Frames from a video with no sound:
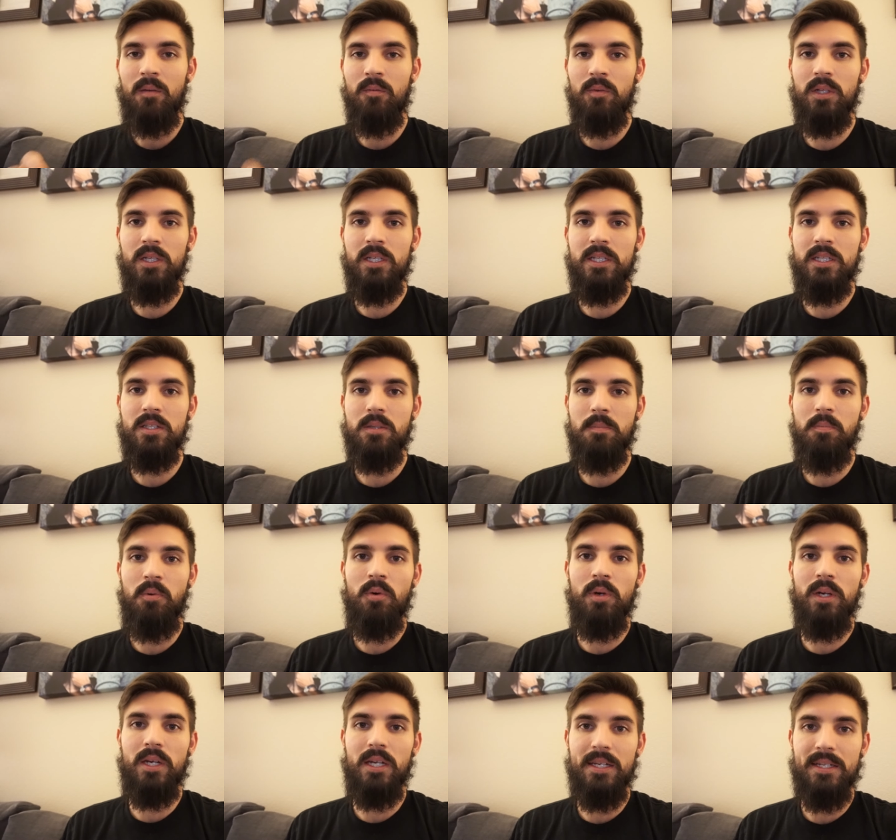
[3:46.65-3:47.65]
I'm really
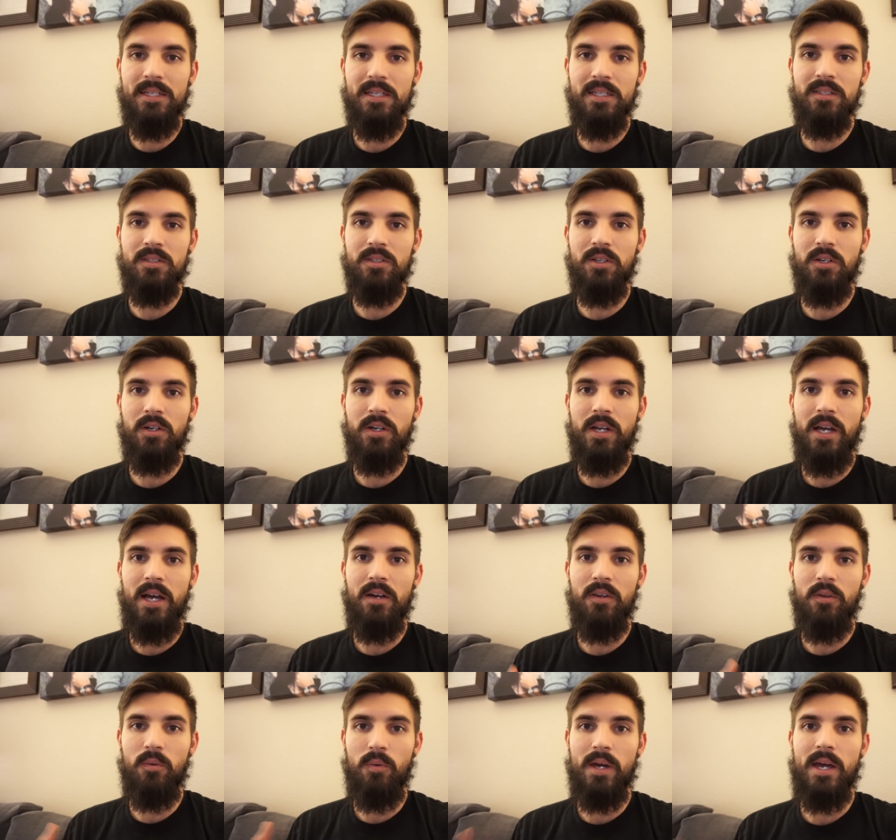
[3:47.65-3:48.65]
disappointed it didn't turn
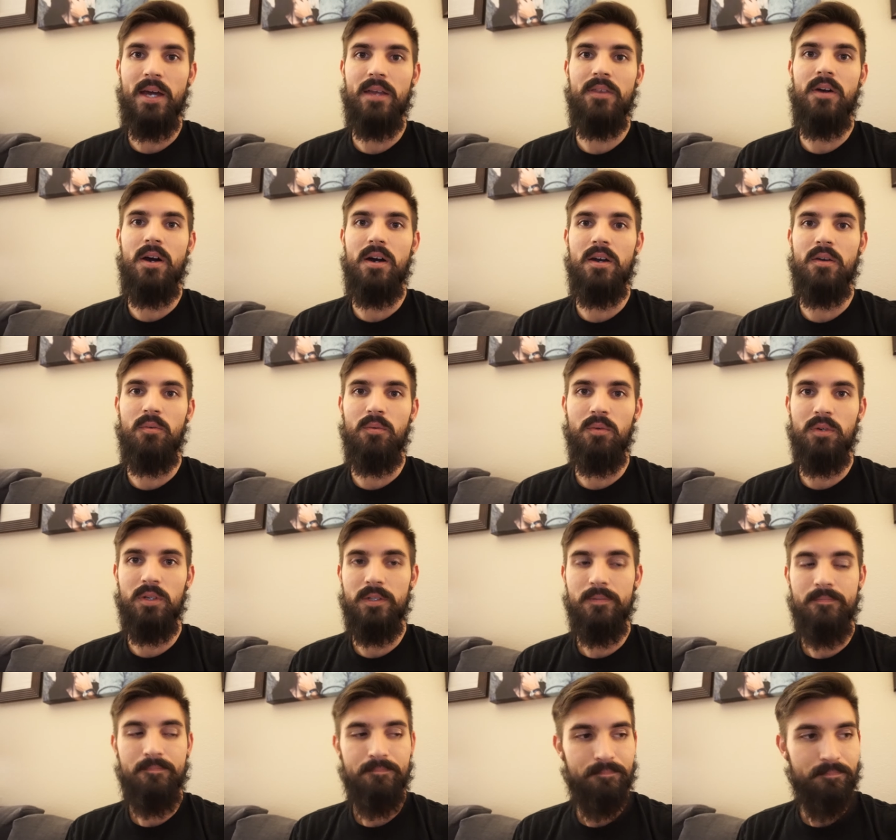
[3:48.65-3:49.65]
out the way I thought it
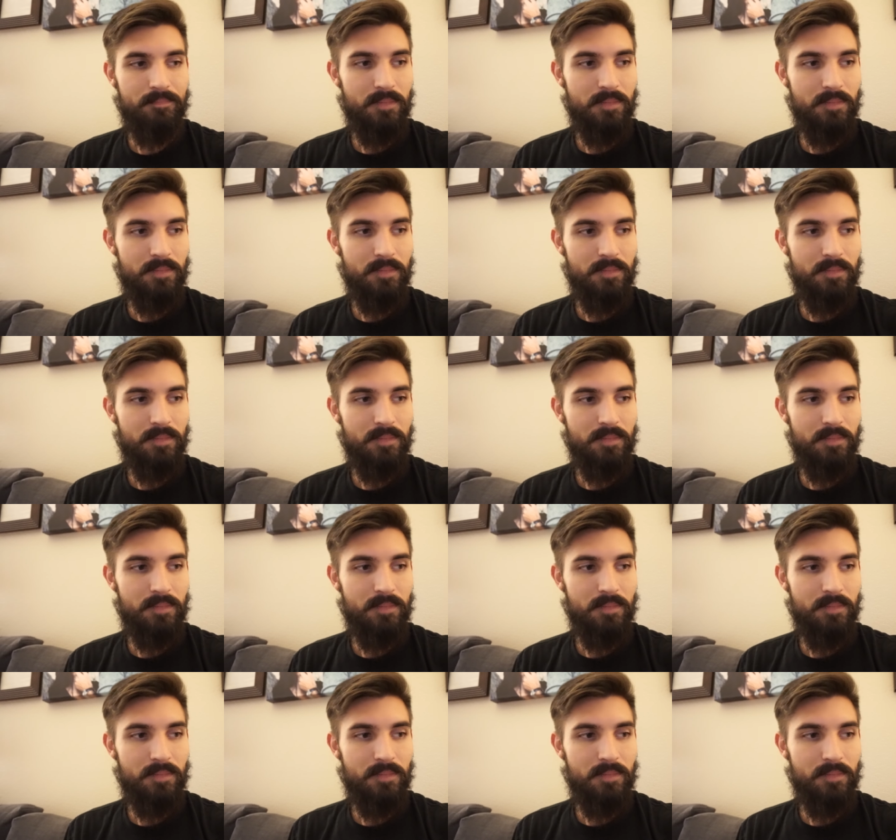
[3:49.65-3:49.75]
would.